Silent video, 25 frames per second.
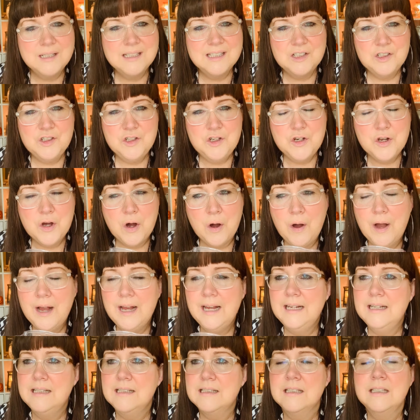it's
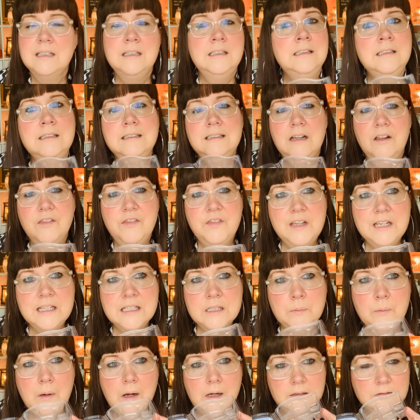nice. Now
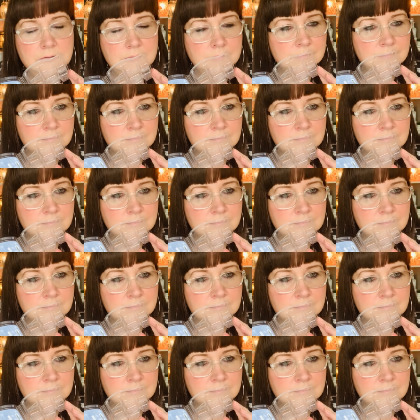this one,